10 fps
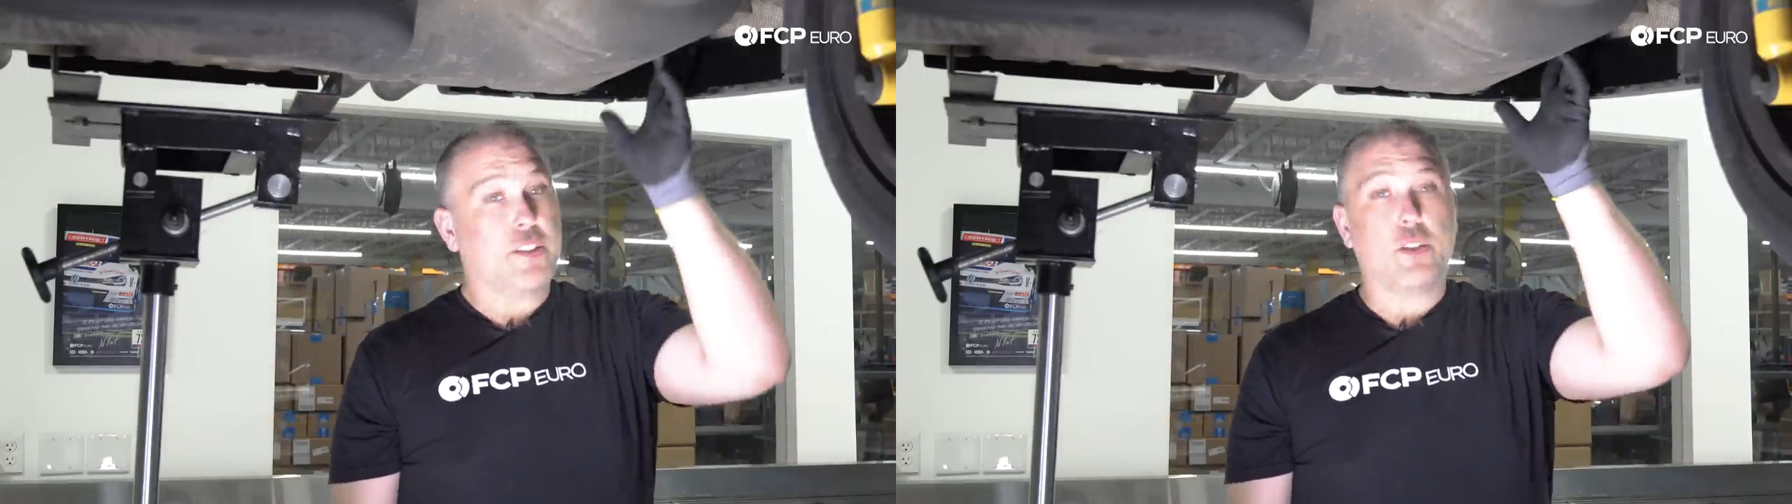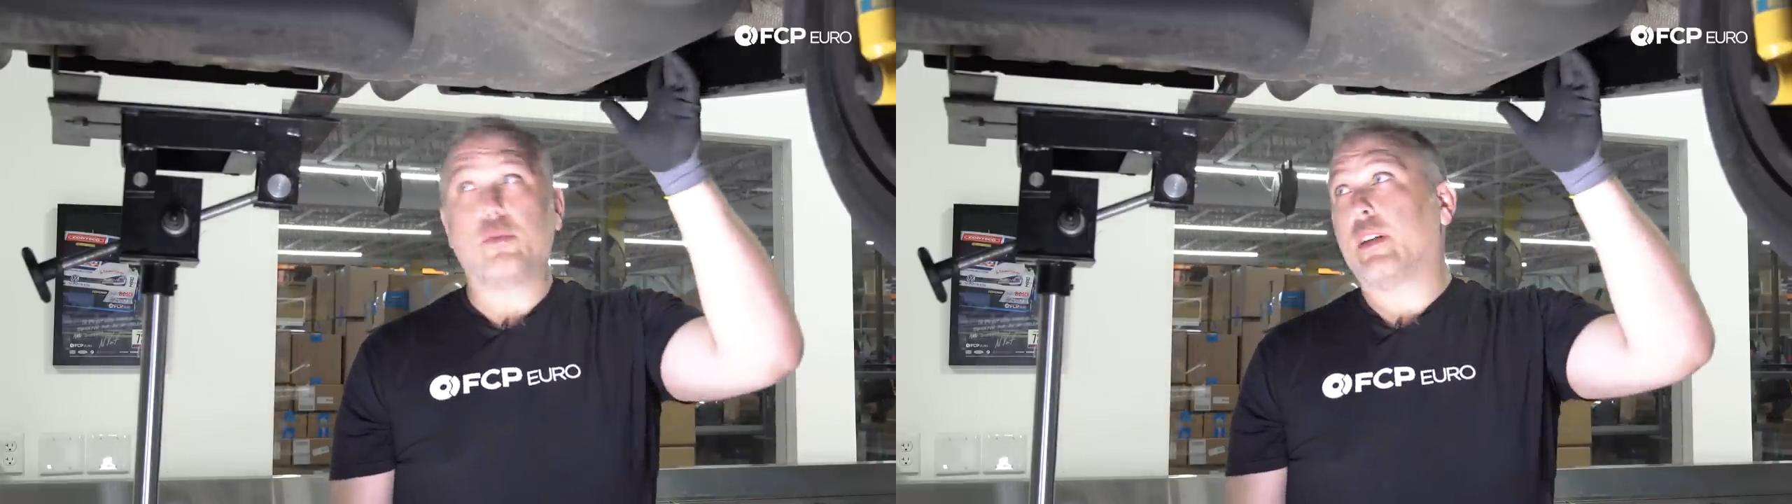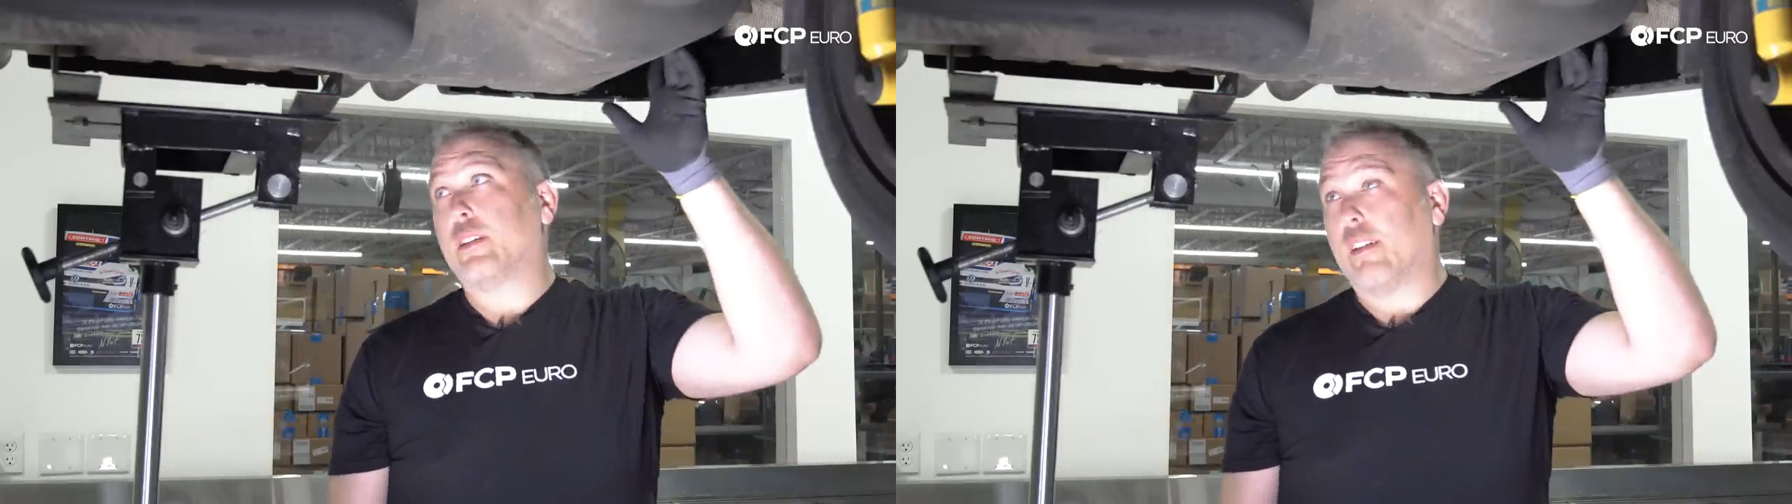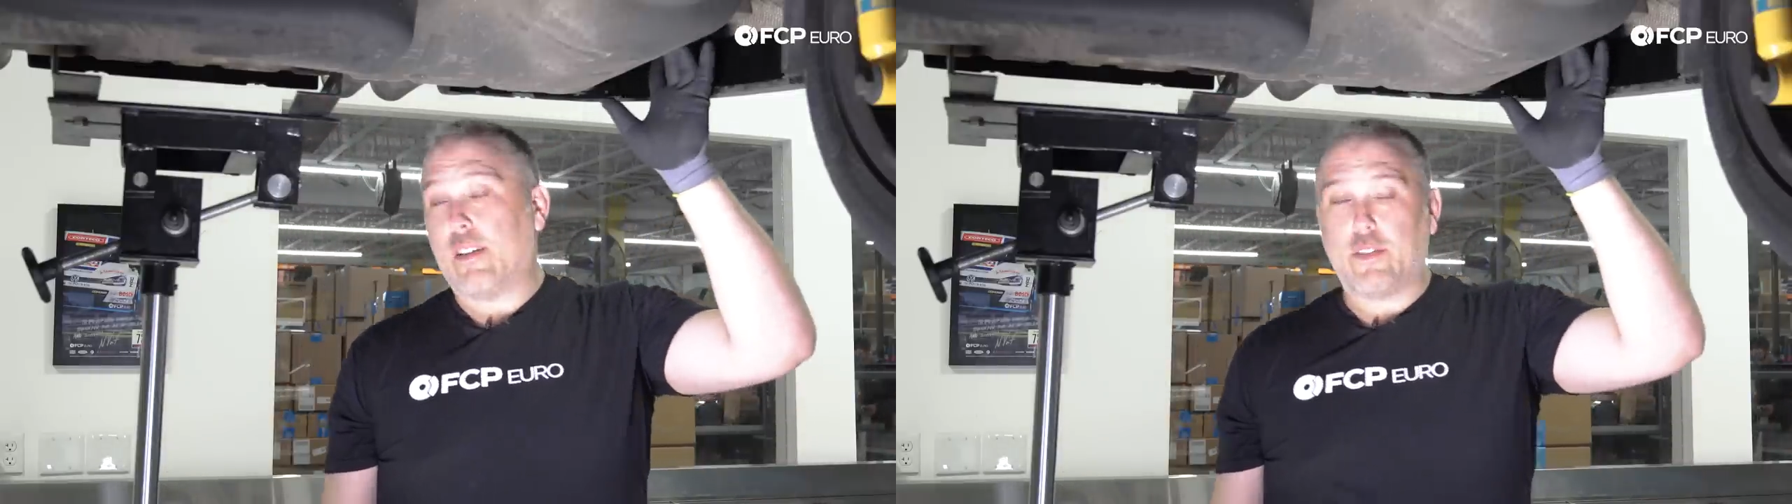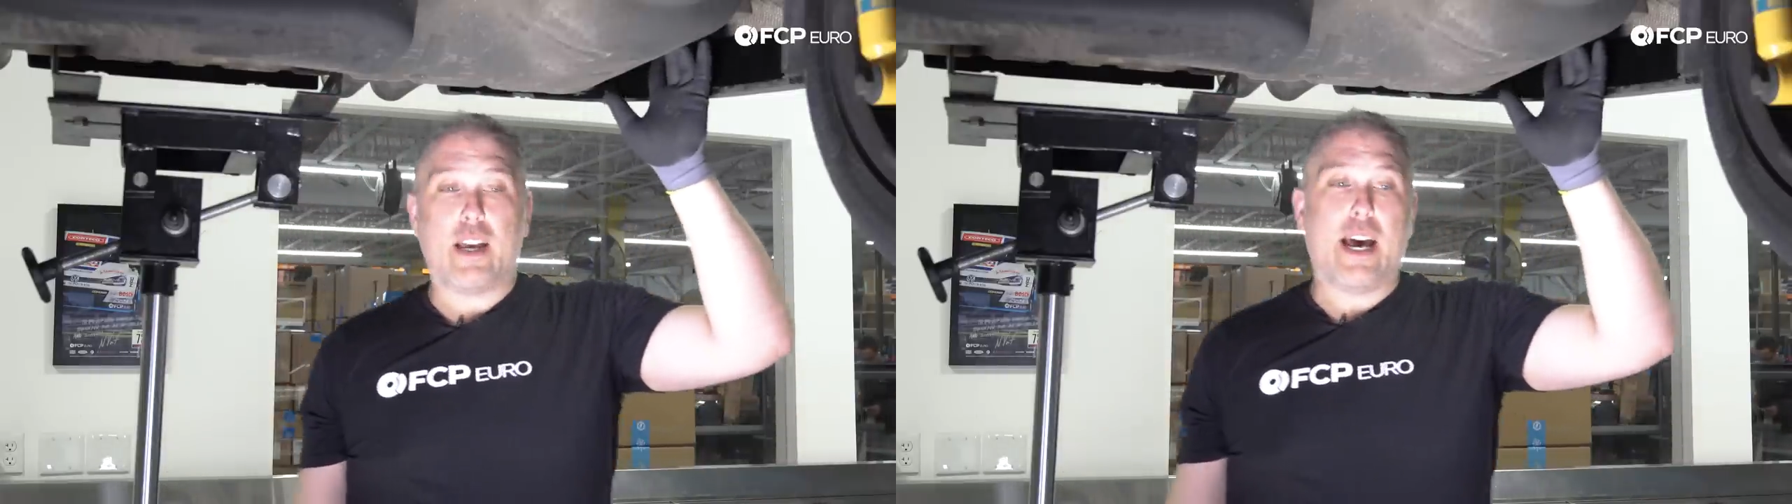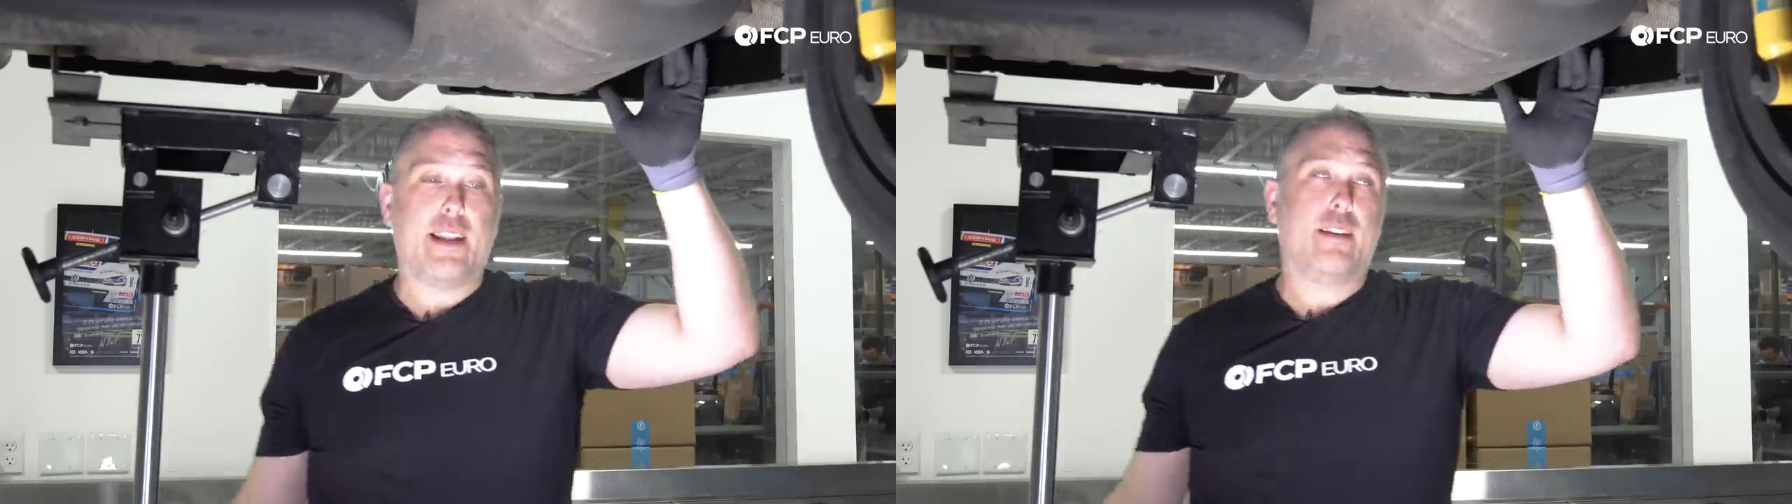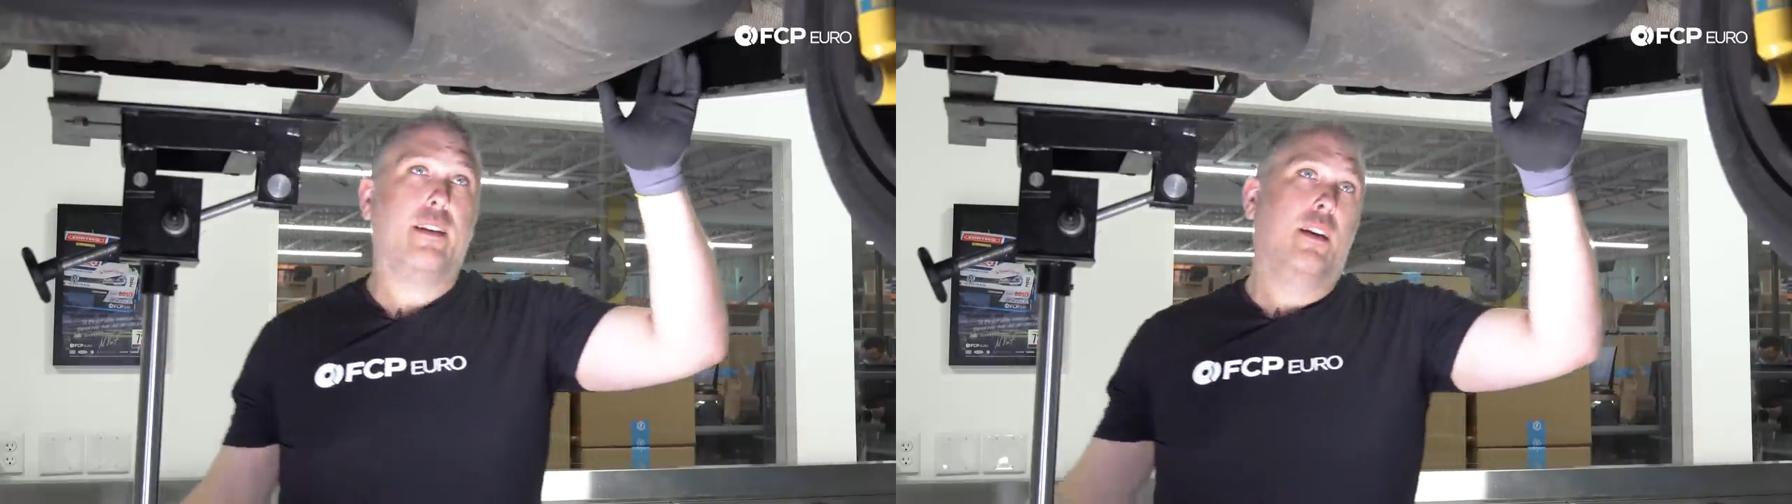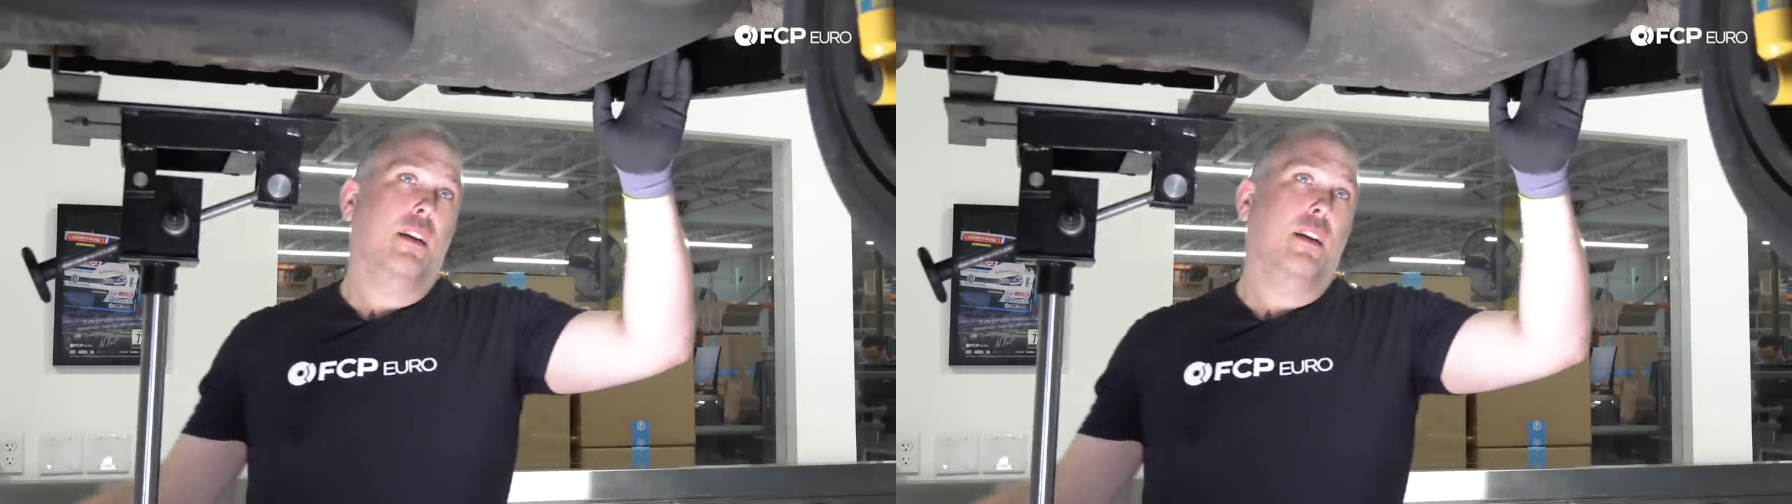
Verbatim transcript: two on the left side,